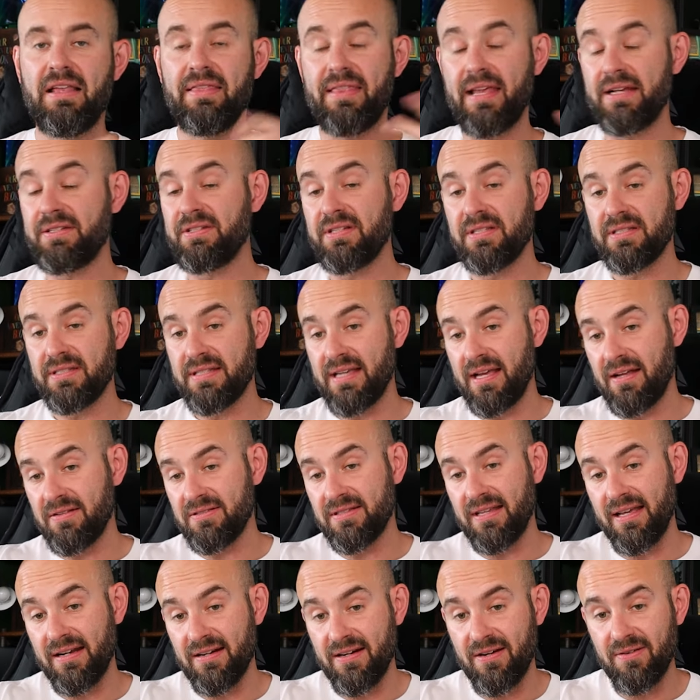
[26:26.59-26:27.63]
That just
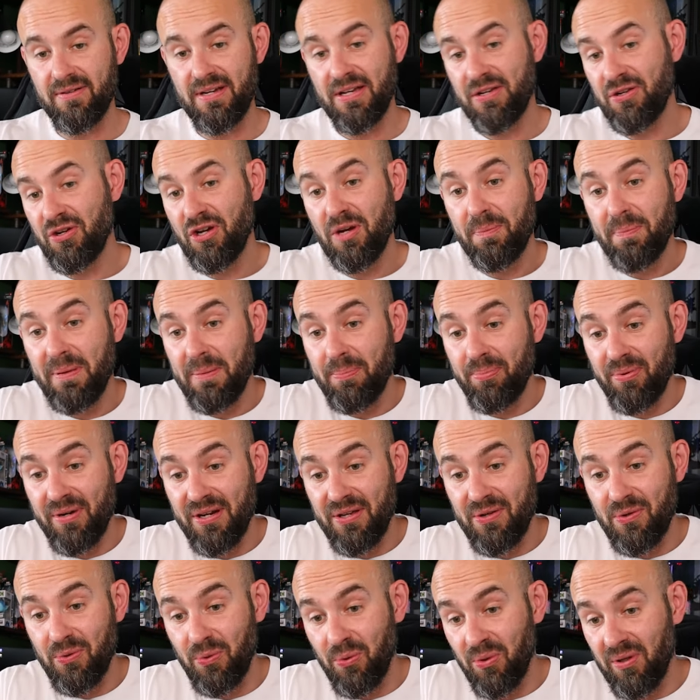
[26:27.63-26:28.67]
sounds, I don't know, it could be
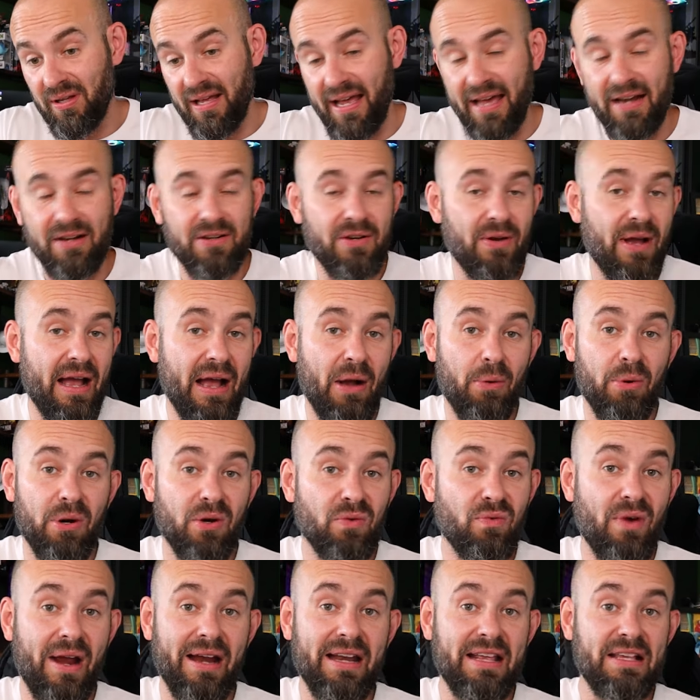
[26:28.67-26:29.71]
pretty cool. I don't know how
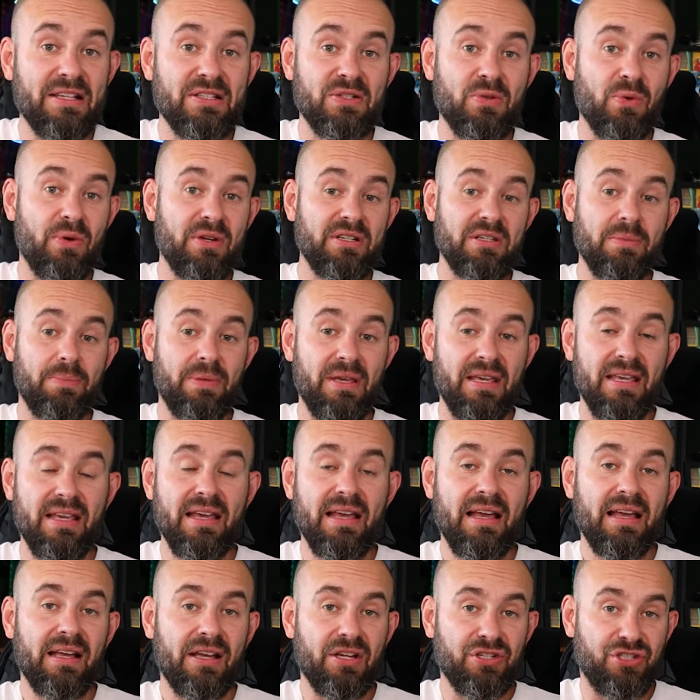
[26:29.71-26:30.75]
her writing is going to be
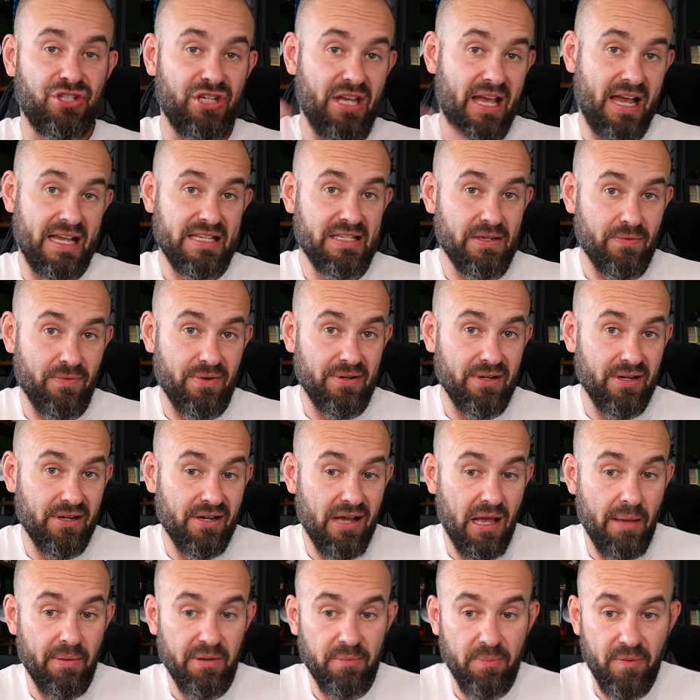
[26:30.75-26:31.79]
because she hasn't written a
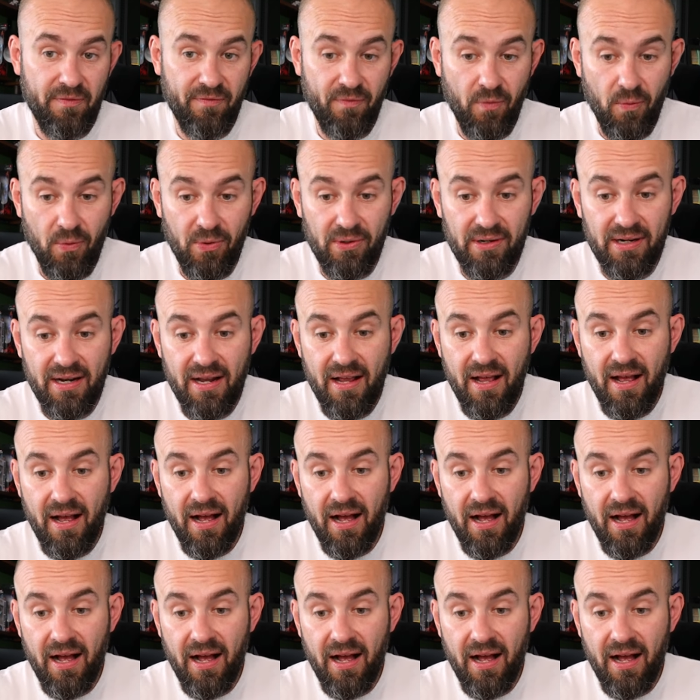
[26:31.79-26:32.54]
comic before.